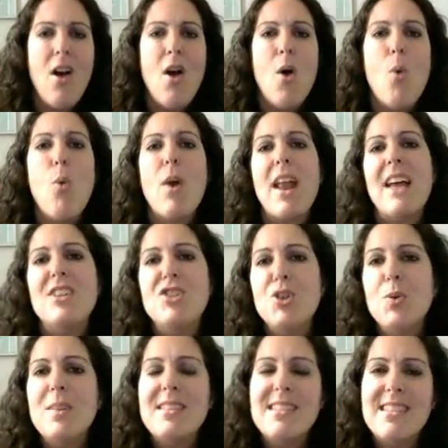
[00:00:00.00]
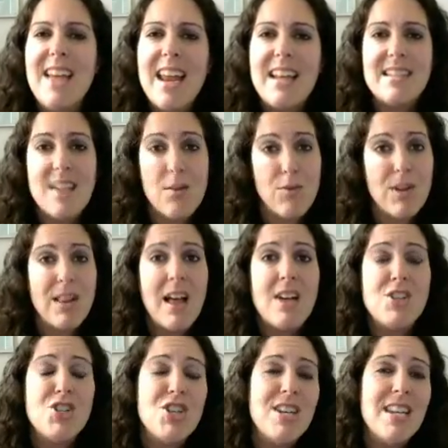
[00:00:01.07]
What I do instead is I realize
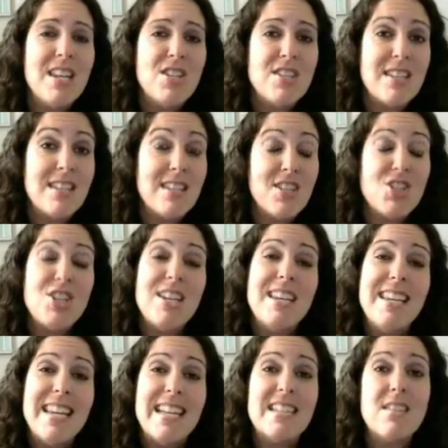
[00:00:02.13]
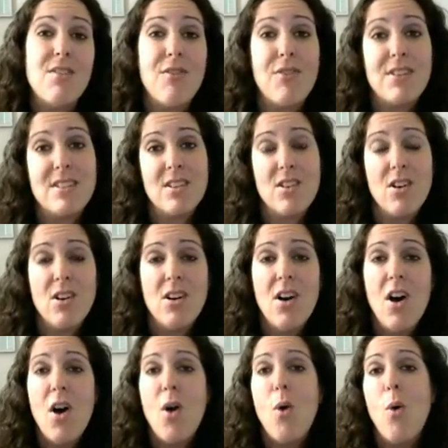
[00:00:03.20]
she needs physical
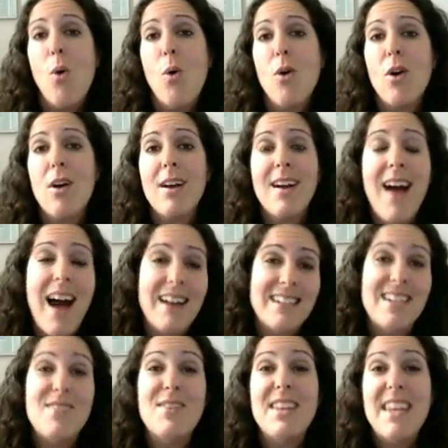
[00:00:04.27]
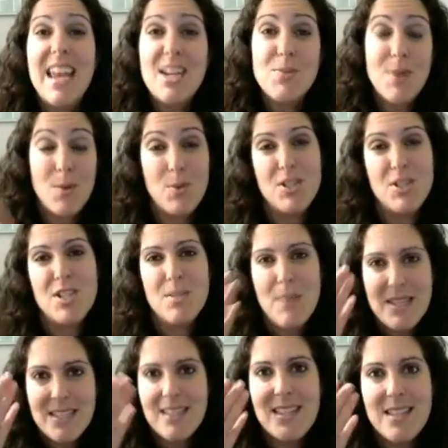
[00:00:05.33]
or cognitive engagement, which is
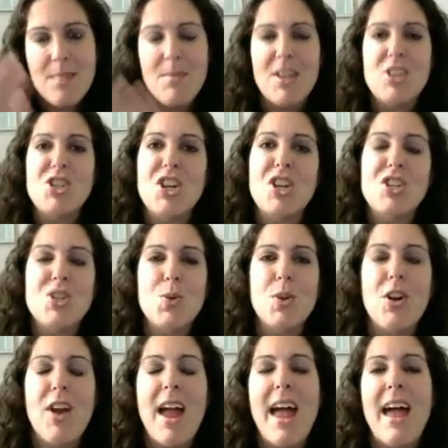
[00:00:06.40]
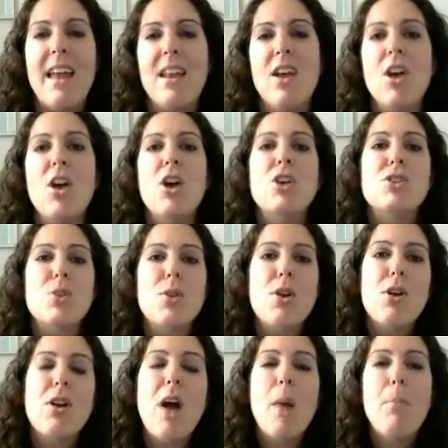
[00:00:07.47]
basically something she can do in her head. So there are a
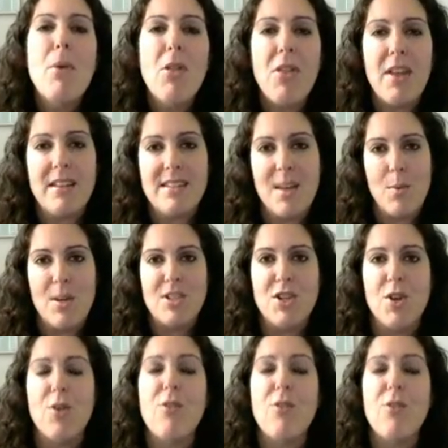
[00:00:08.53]
couple things that we do.